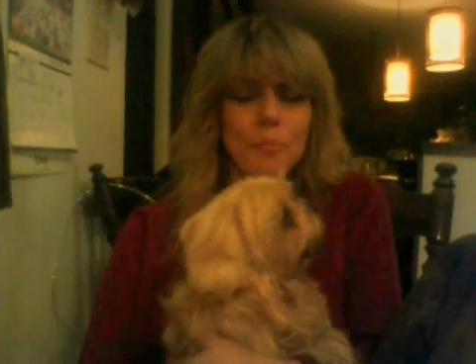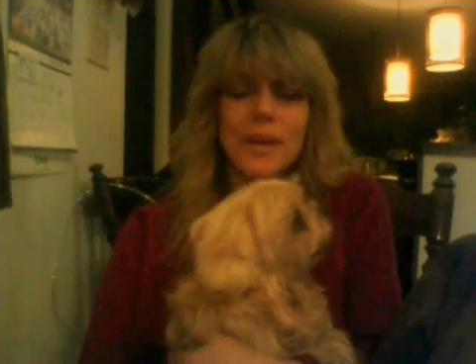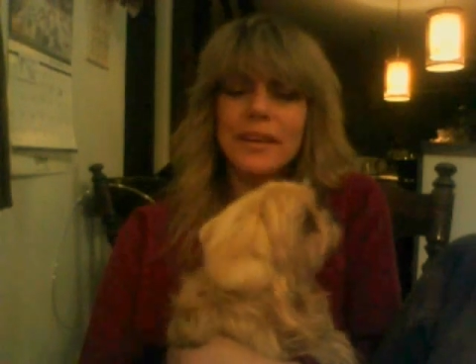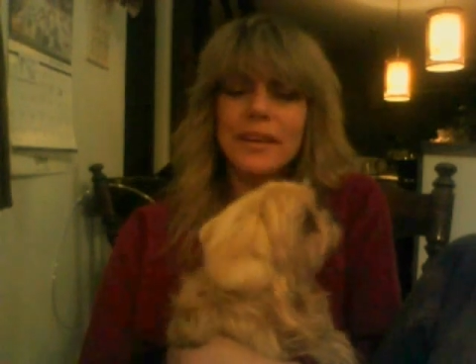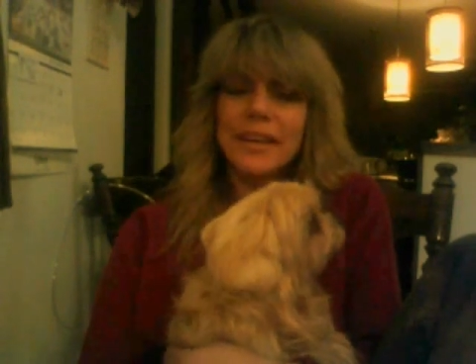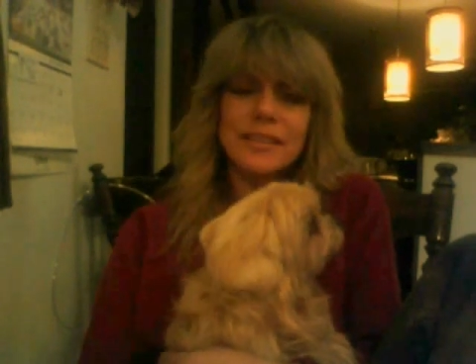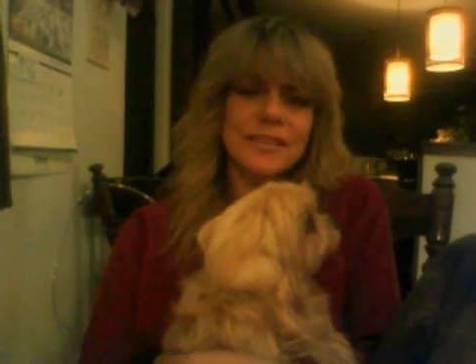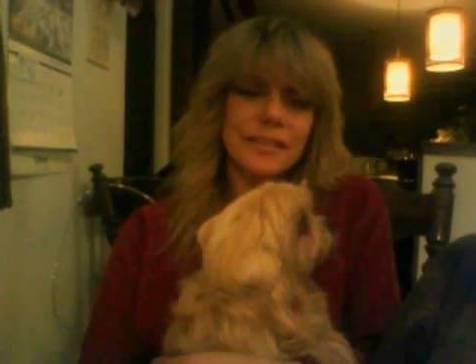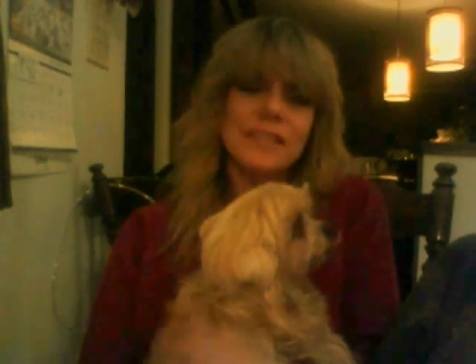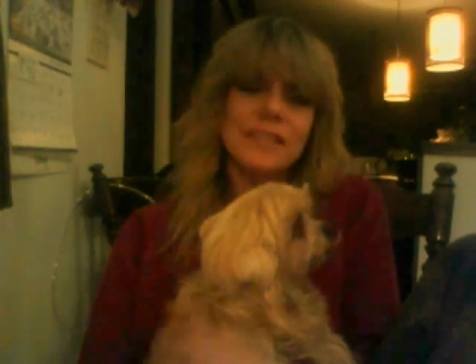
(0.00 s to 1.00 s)
But
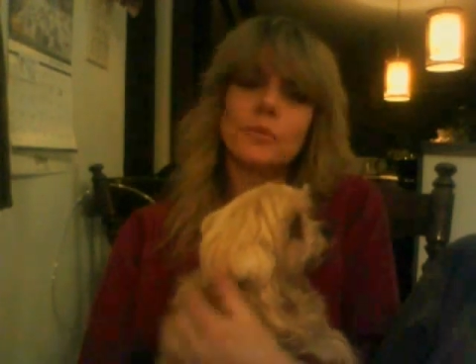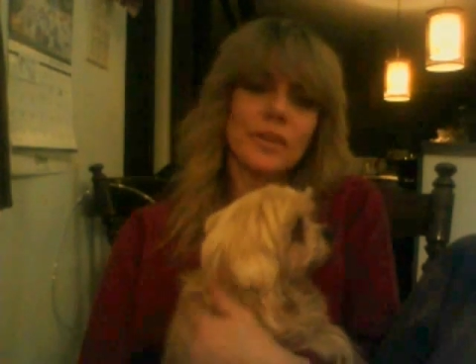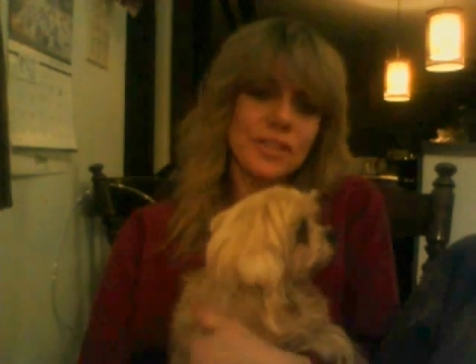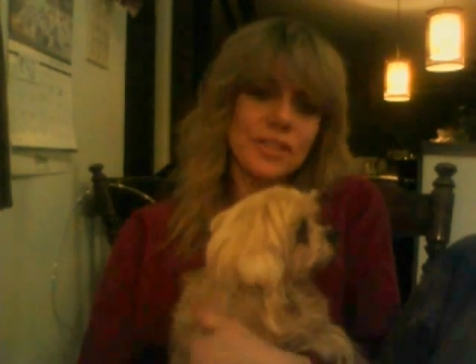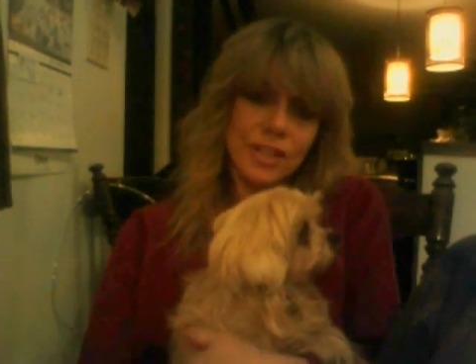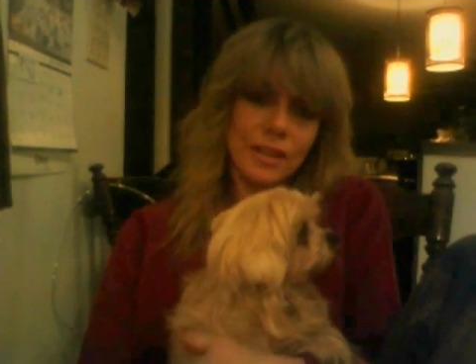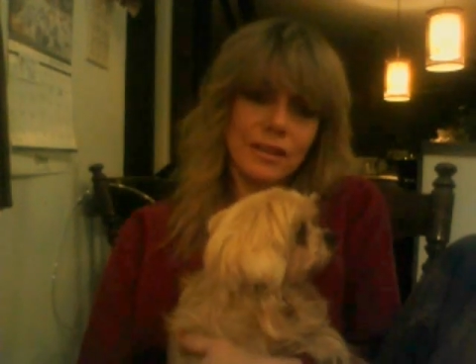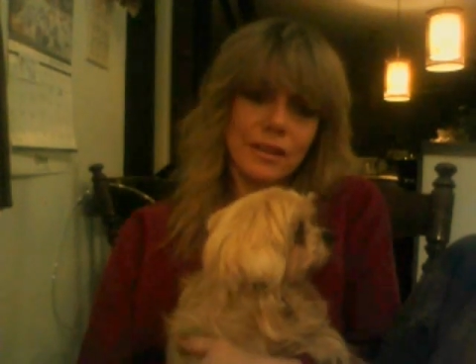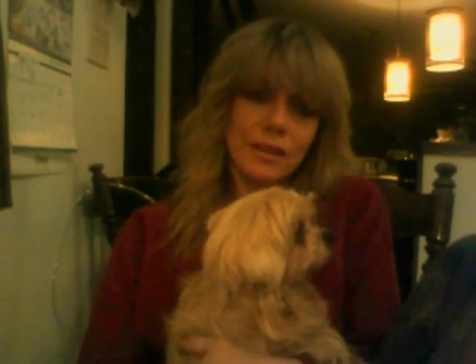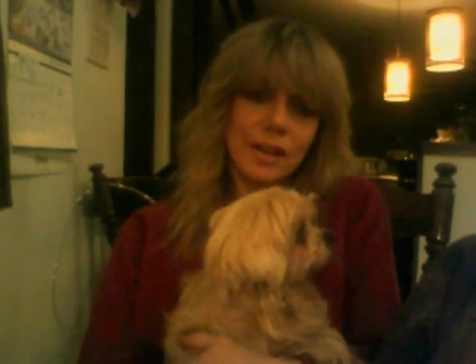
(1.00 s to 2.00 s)
is it really cheating?